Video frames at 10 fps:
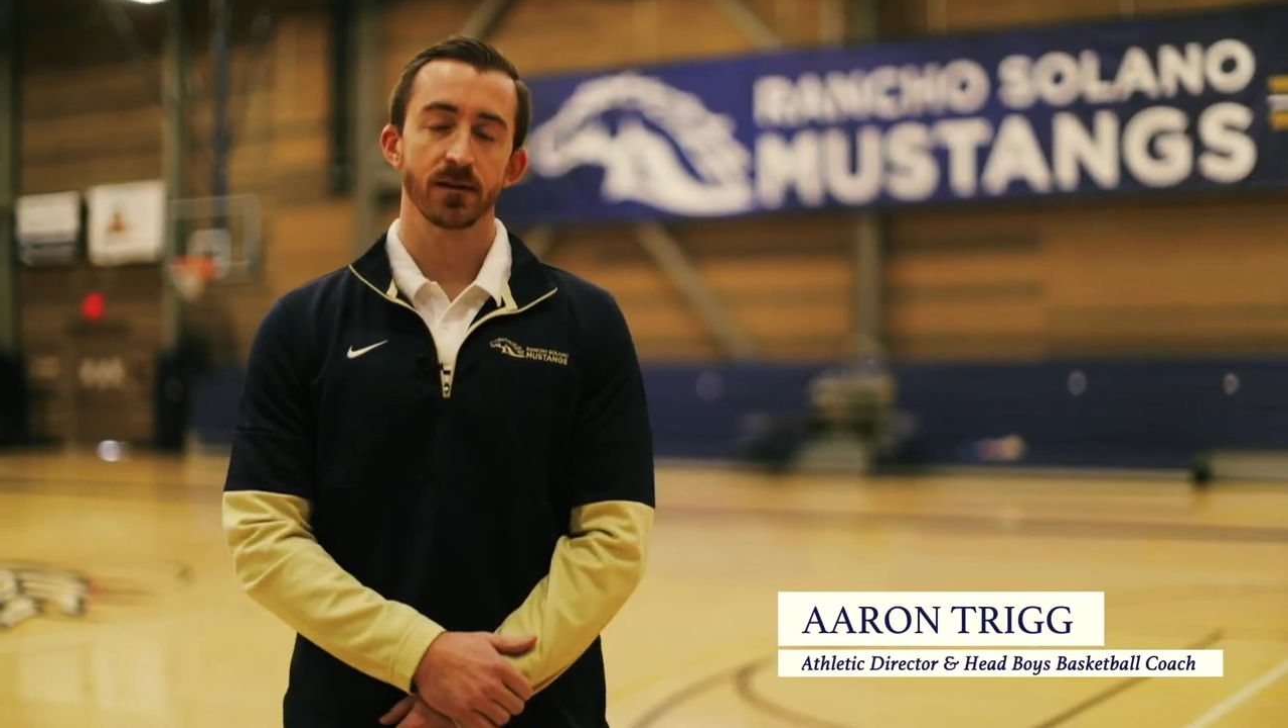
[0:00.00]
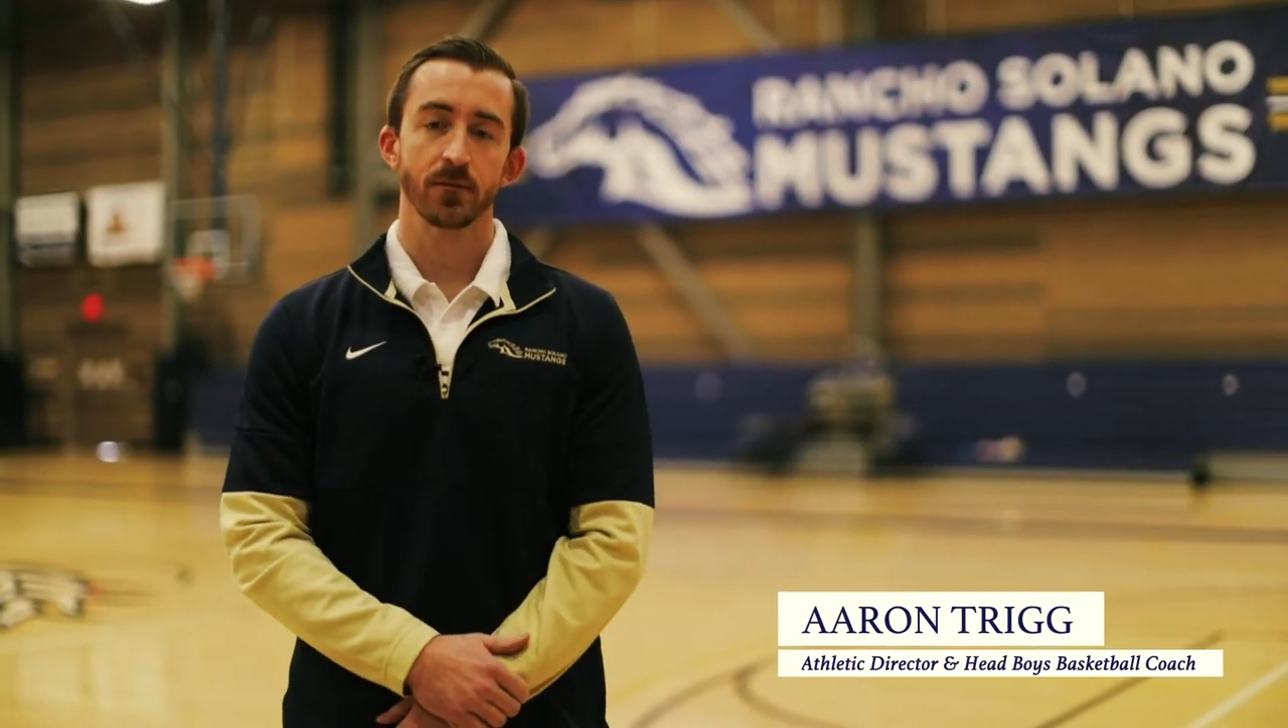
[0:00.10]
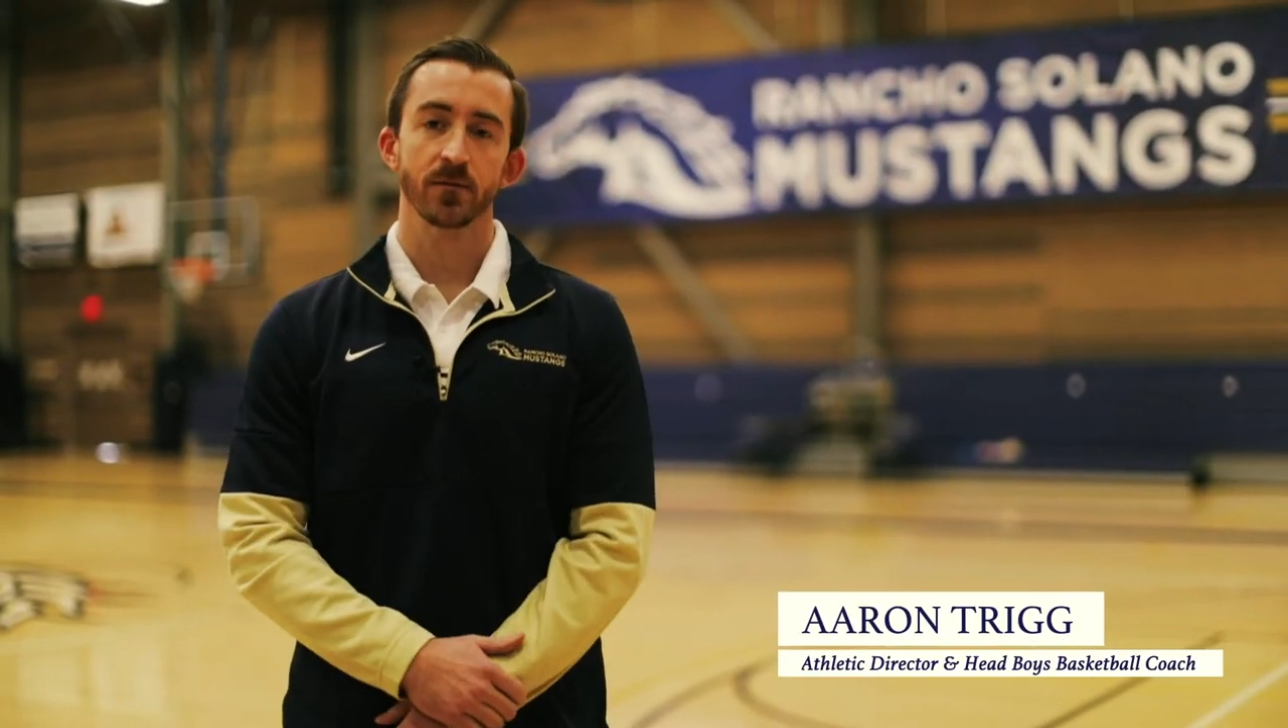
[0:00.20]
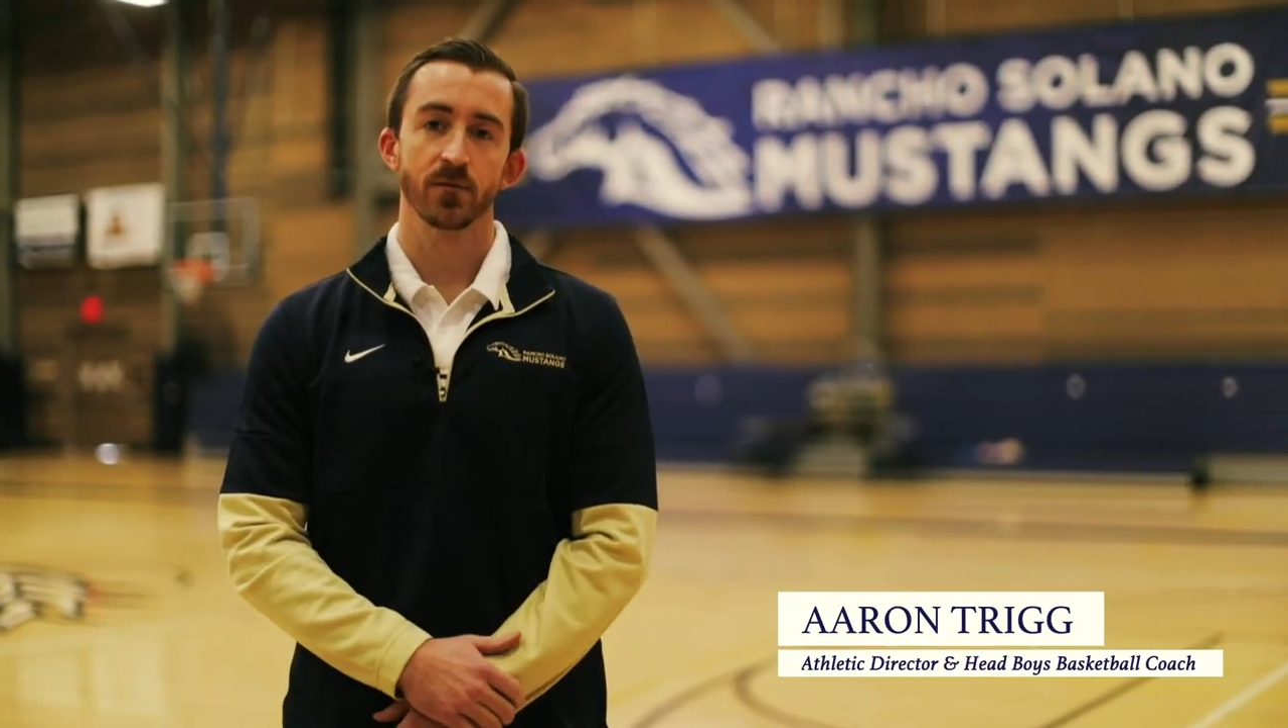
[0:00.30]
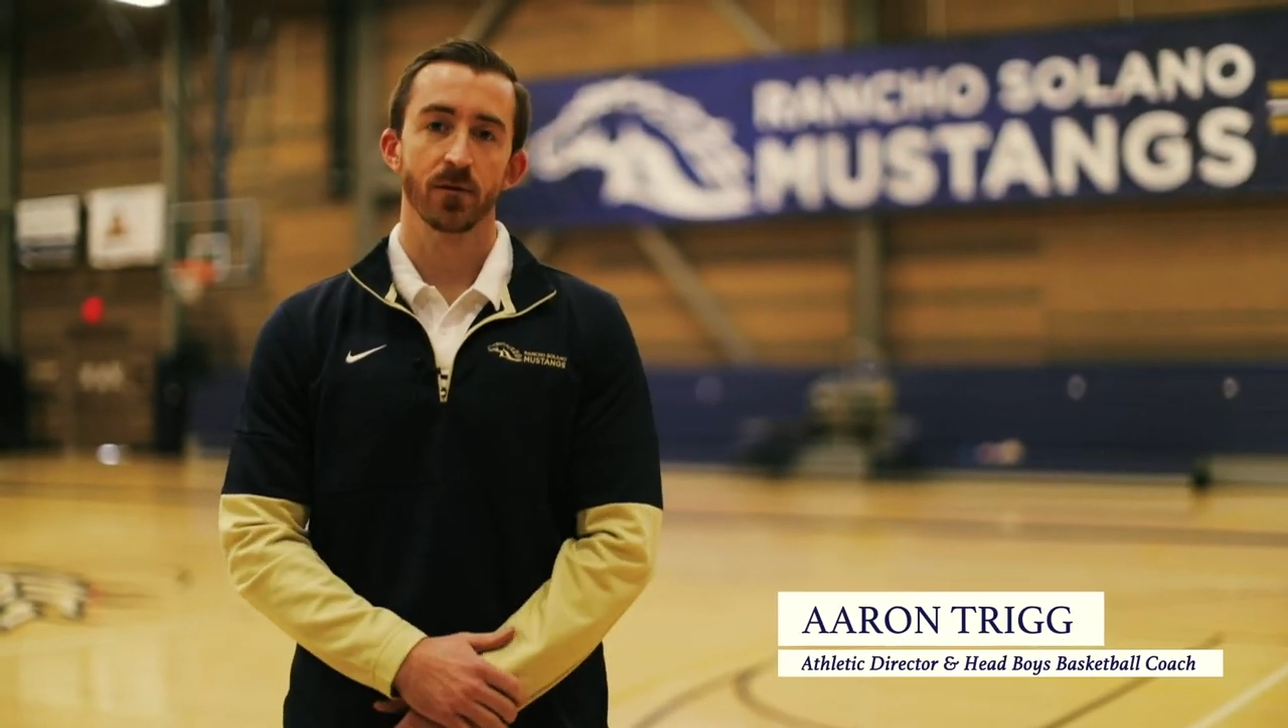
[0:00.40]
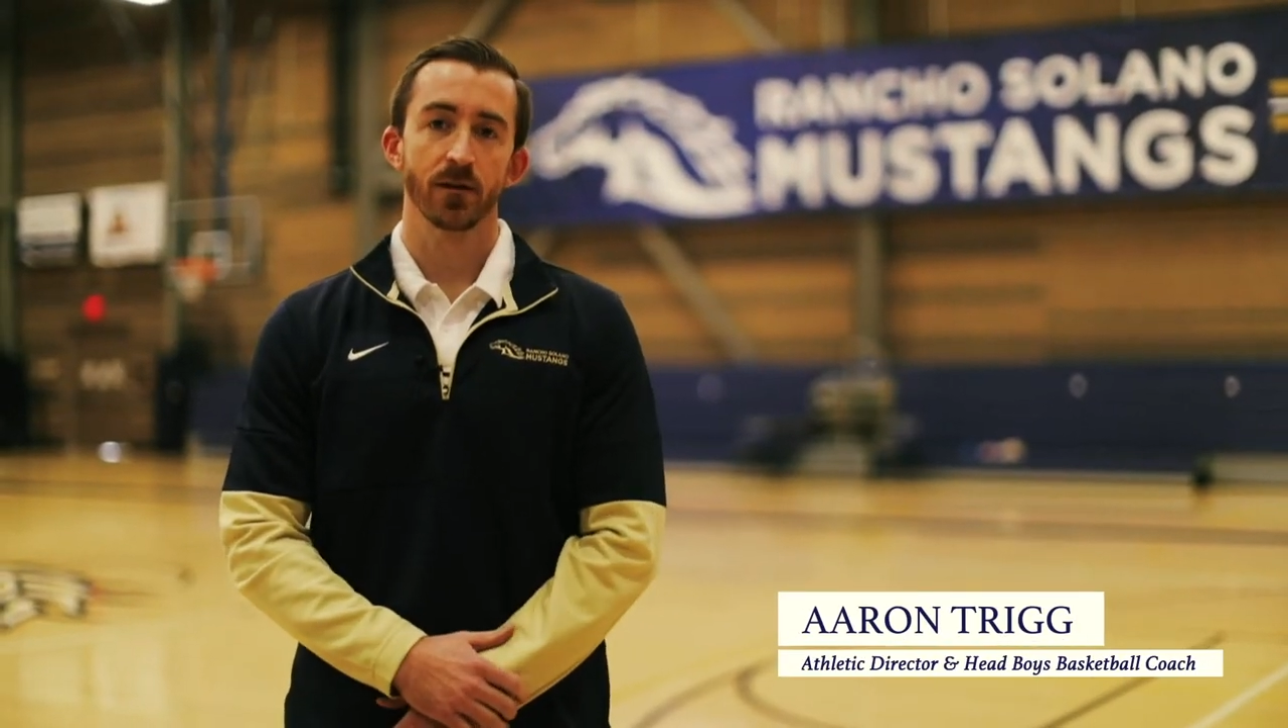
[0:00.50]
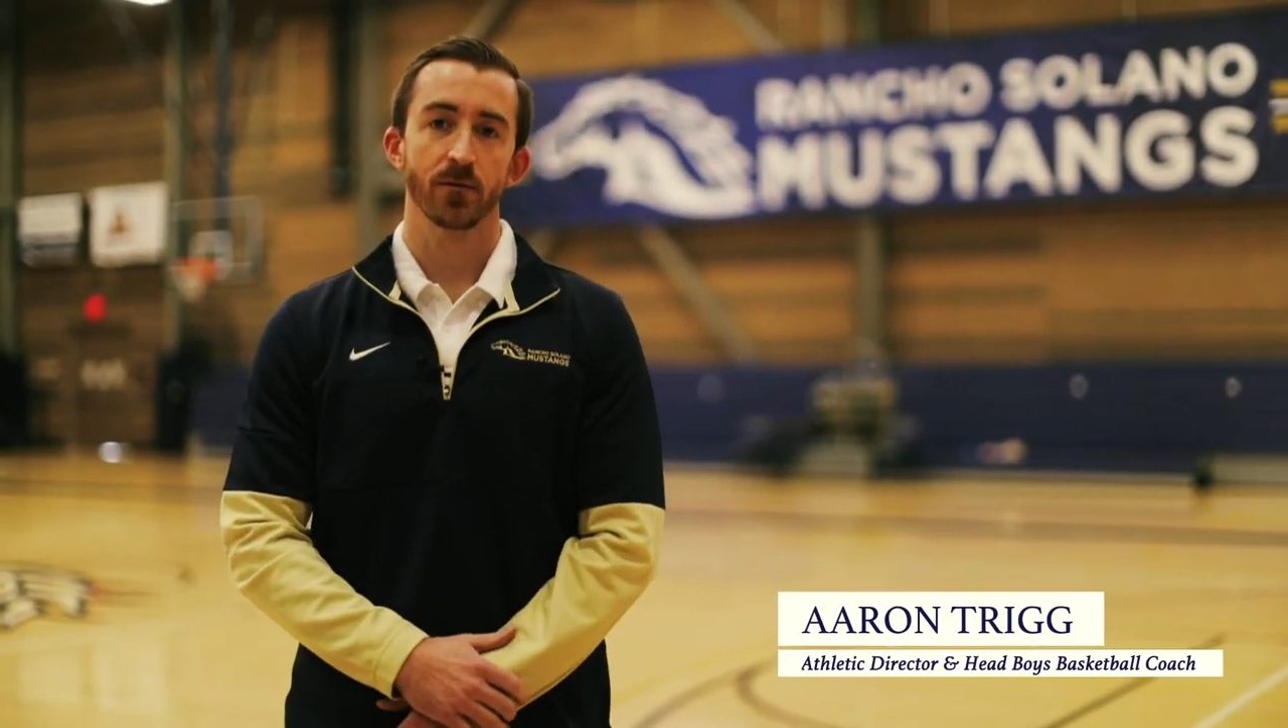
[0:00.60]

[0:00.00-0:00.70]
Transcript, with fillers: teams where they